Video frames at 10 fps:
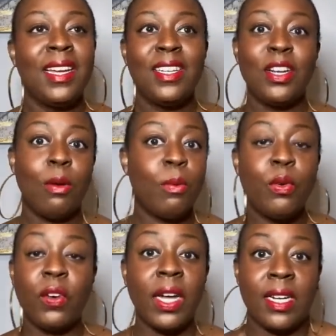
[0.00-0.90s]
you know,
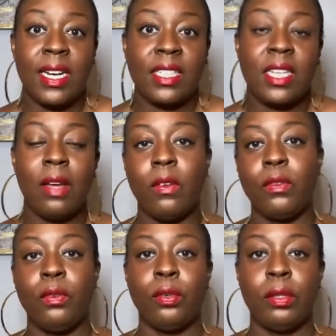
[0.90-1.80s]
move on and actually have a
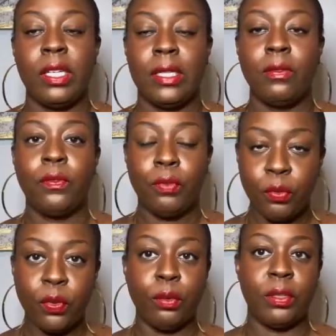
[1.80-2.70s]
fruitful
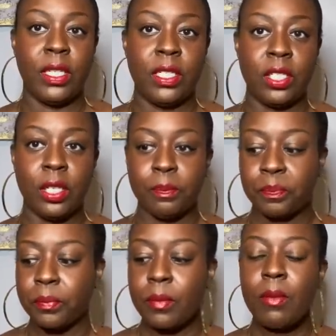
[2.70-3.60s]
relationship.
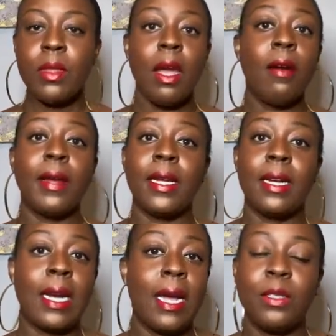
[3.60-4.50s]
All right,
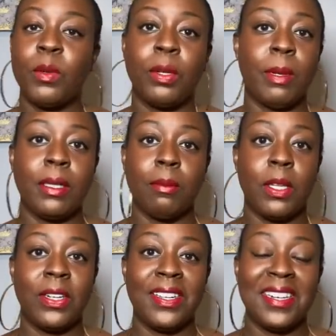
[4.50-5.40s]
I spoke about them
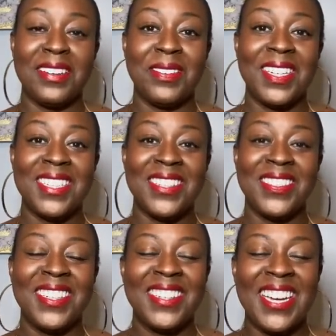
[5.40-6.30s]
longer than I wanted
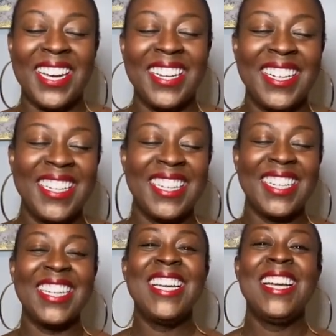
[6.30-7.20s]
to.
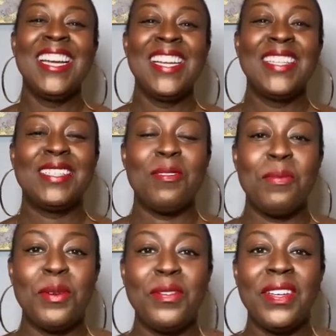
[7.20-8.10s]
Okay, so
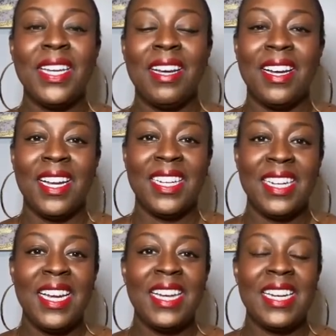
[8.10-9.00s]
moving
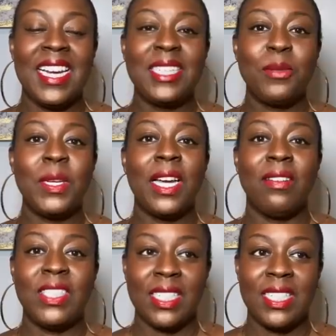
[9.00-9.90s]
on. Next, we
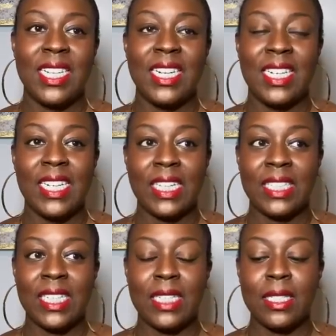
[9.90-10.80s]
have Justin and
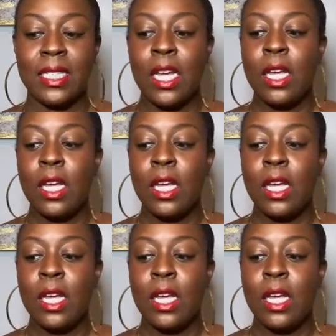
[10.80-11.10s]
Alexis.